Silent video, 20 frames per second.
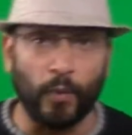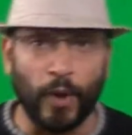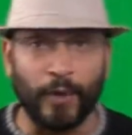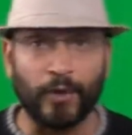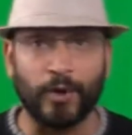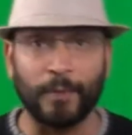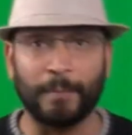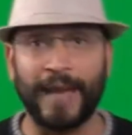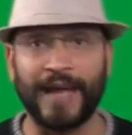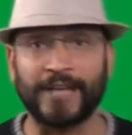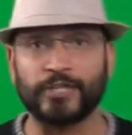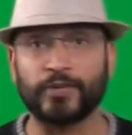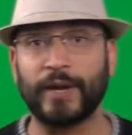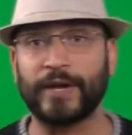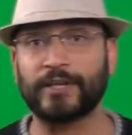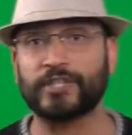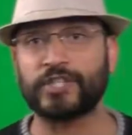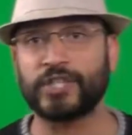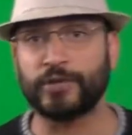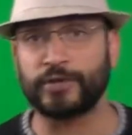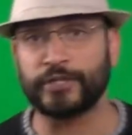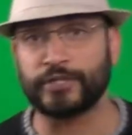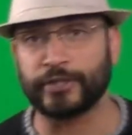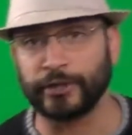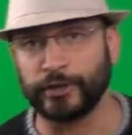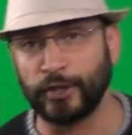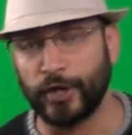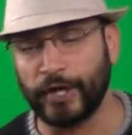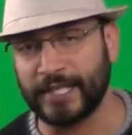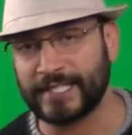Welcome back to our series
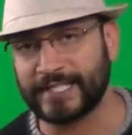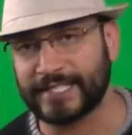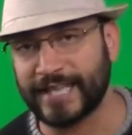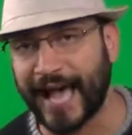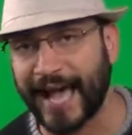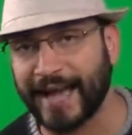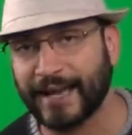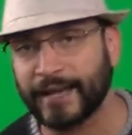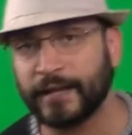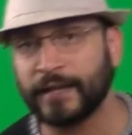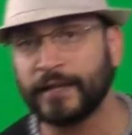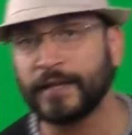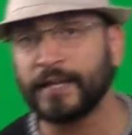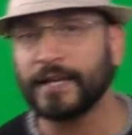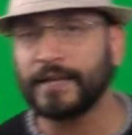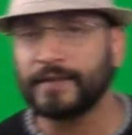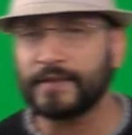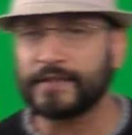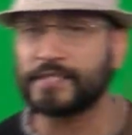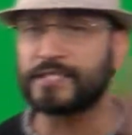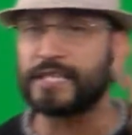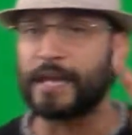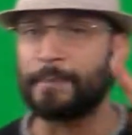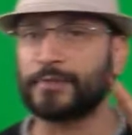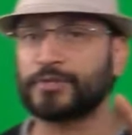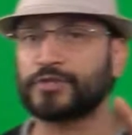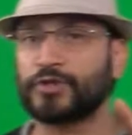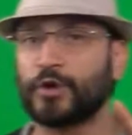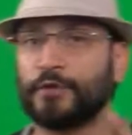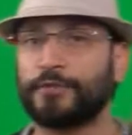on learning Saga. This is
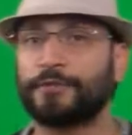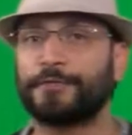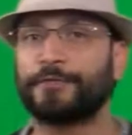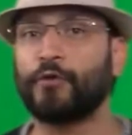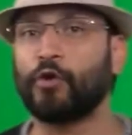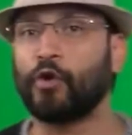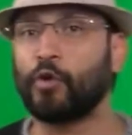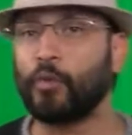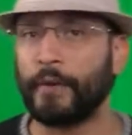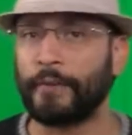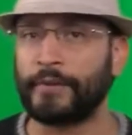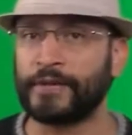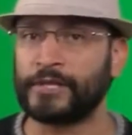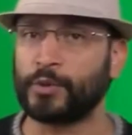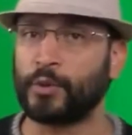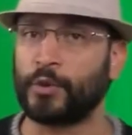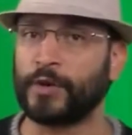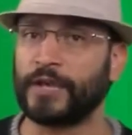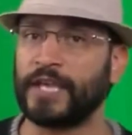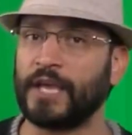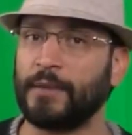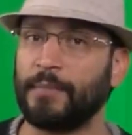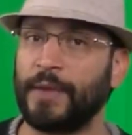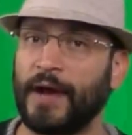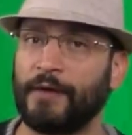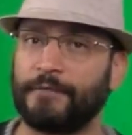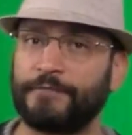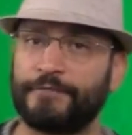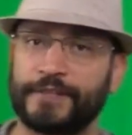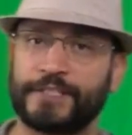episode 4 where we're talking
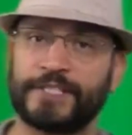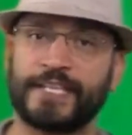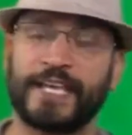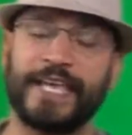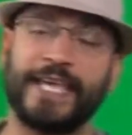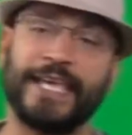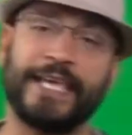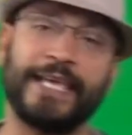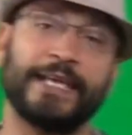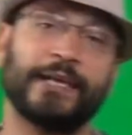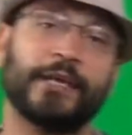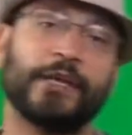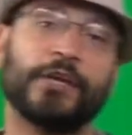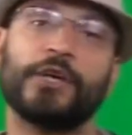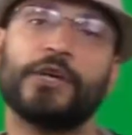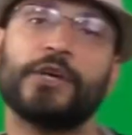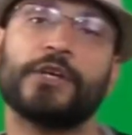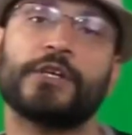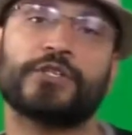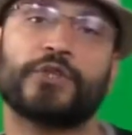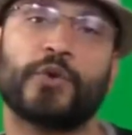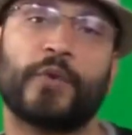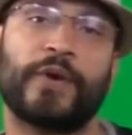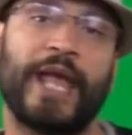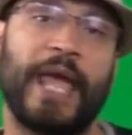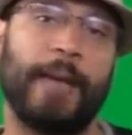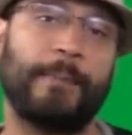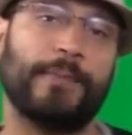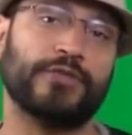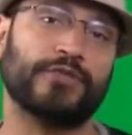about fatigue. So
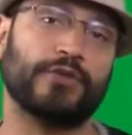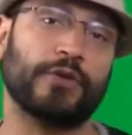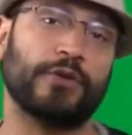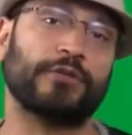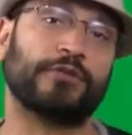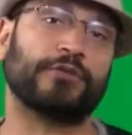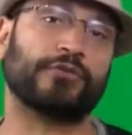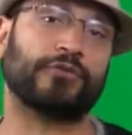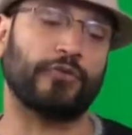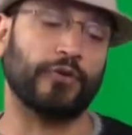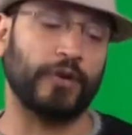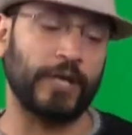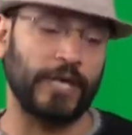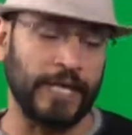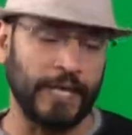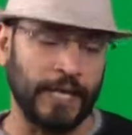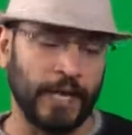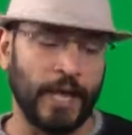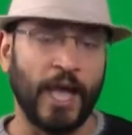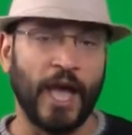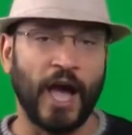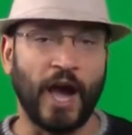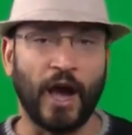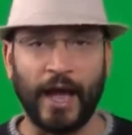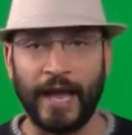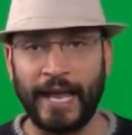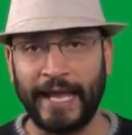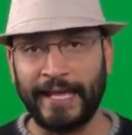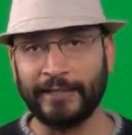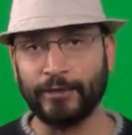in episode 3,
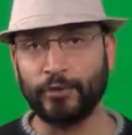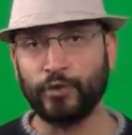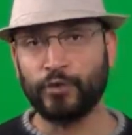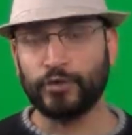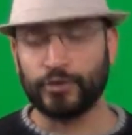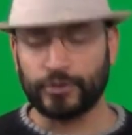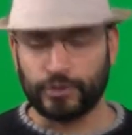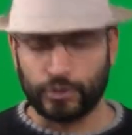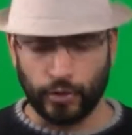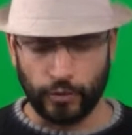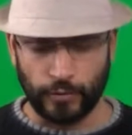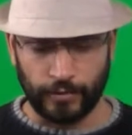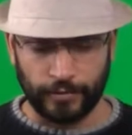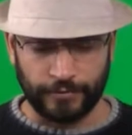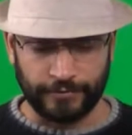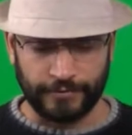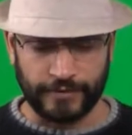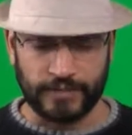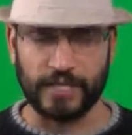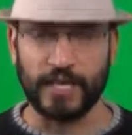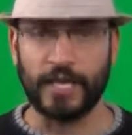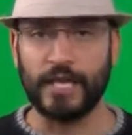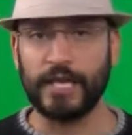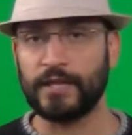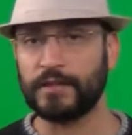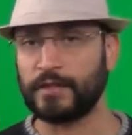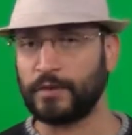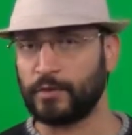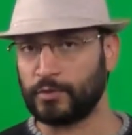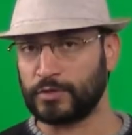I alluded to
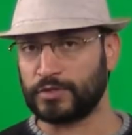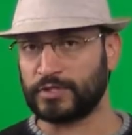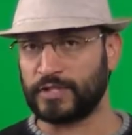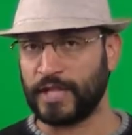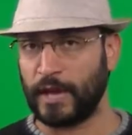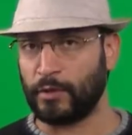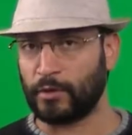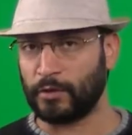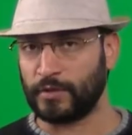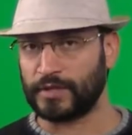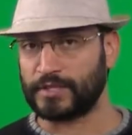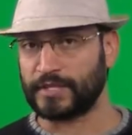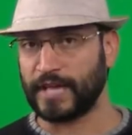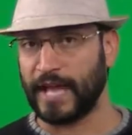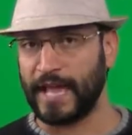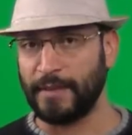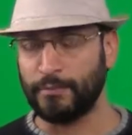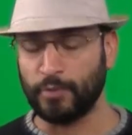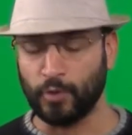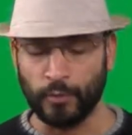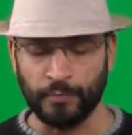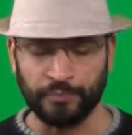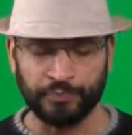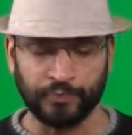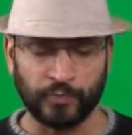fatigue that was there on the table.